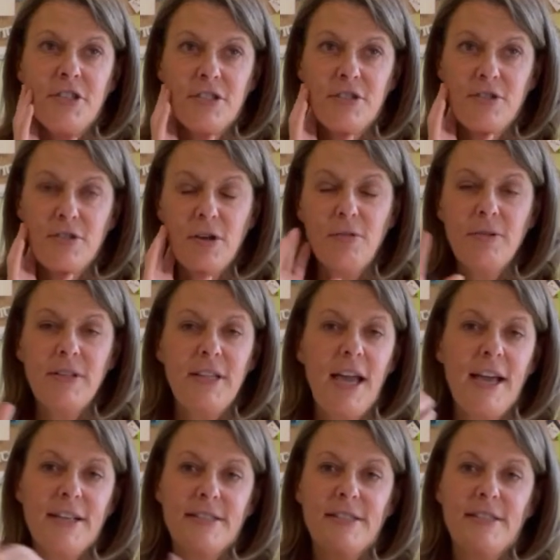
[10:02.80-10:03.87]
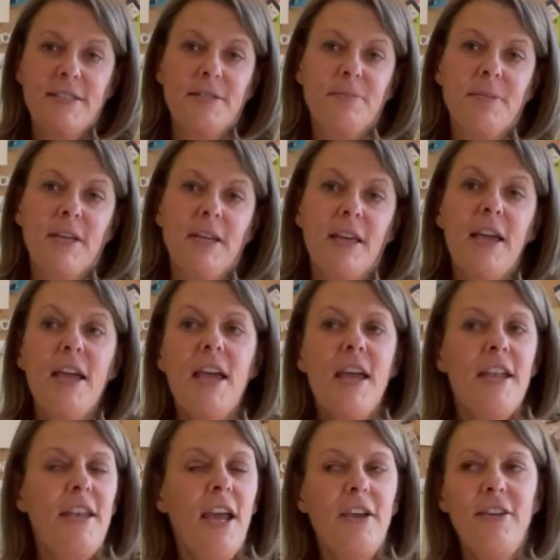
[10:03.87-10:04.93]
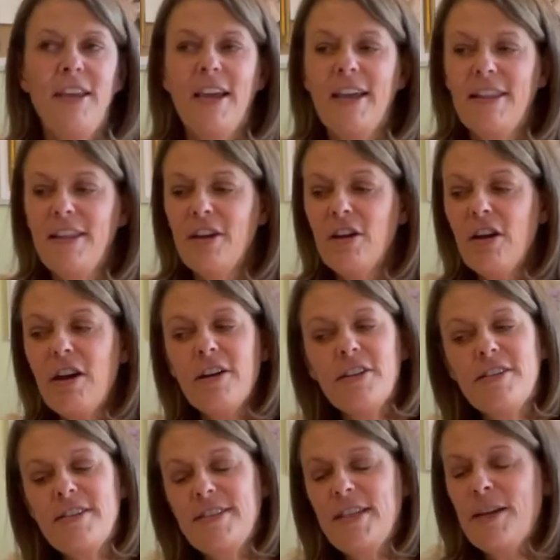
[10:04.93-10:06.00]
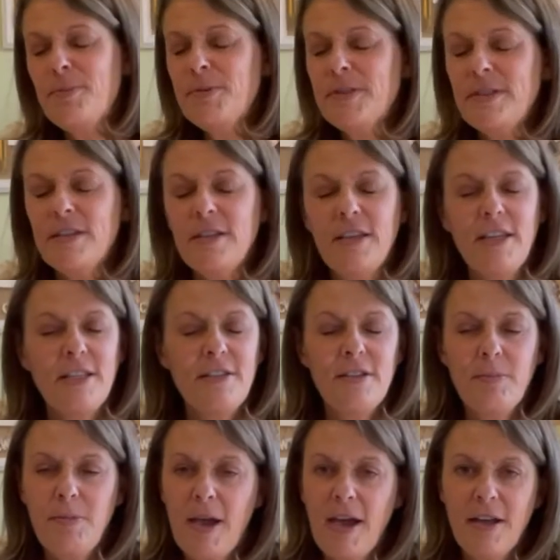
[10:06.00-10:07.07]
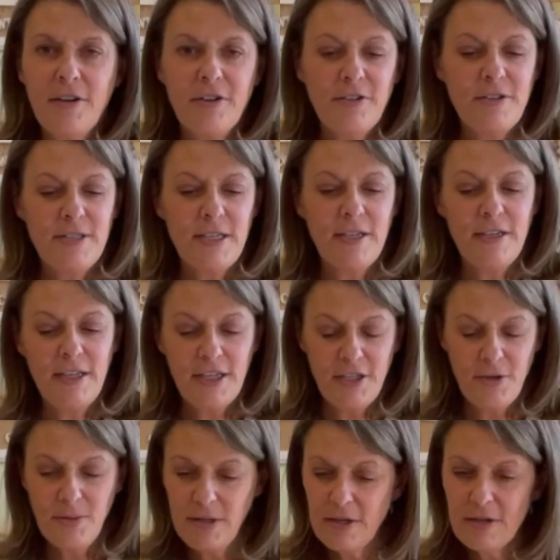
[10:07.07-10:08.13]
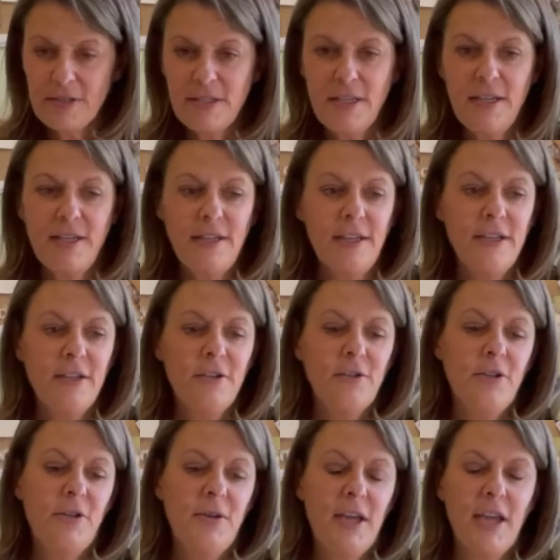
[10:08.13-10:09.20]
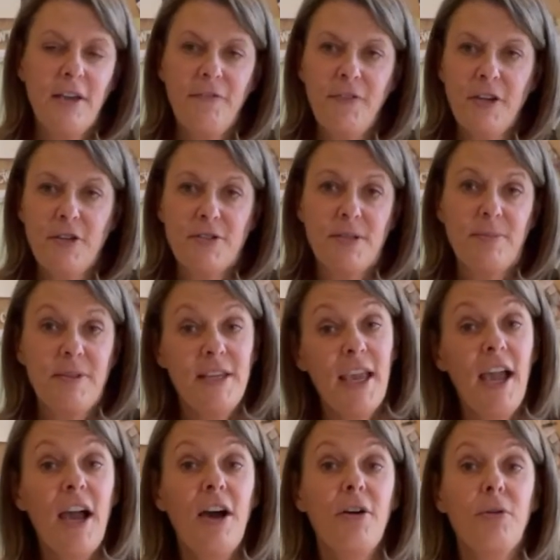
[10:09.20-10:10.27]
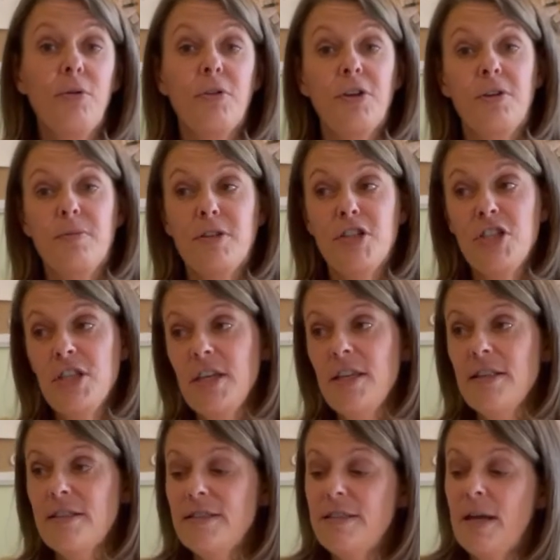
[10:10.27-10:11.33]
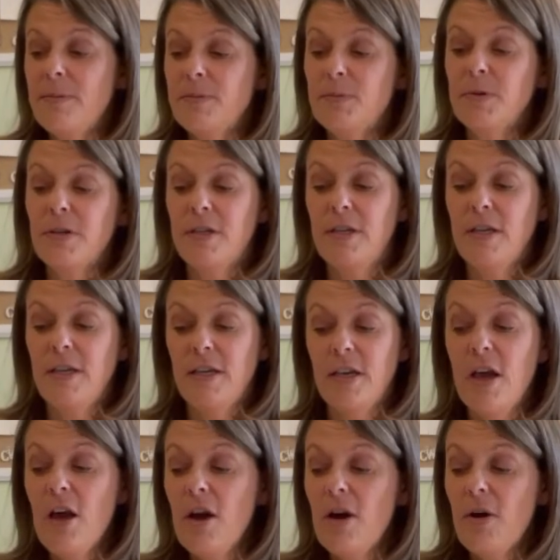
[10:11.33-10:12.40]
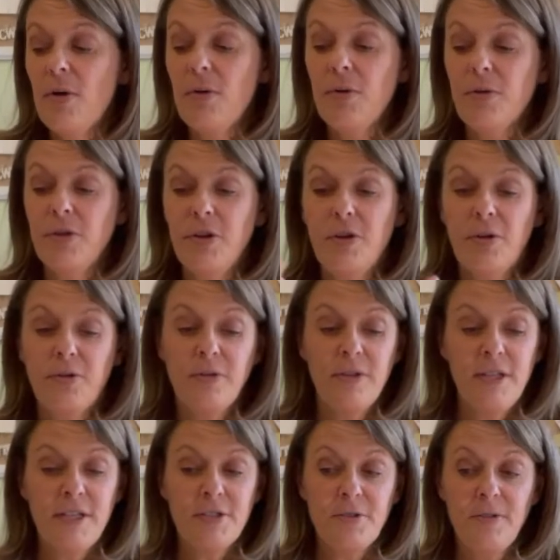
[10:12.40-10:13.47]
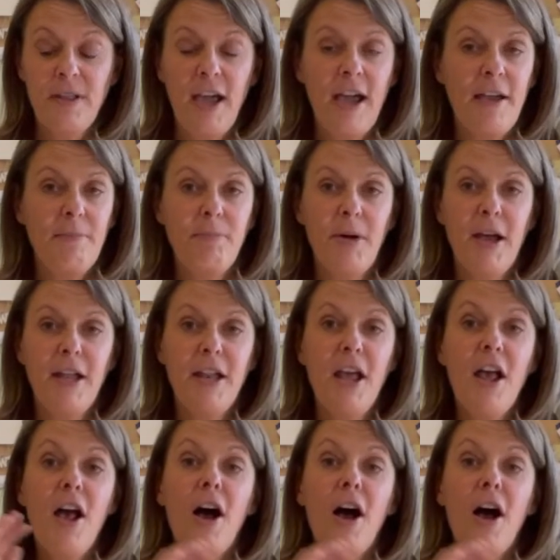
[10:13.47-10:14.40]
just so relaxing to me. Now, yeah, there are steps in the patterns that get you irritated, or you can't figure something out, or your machine stops working, or this or that, but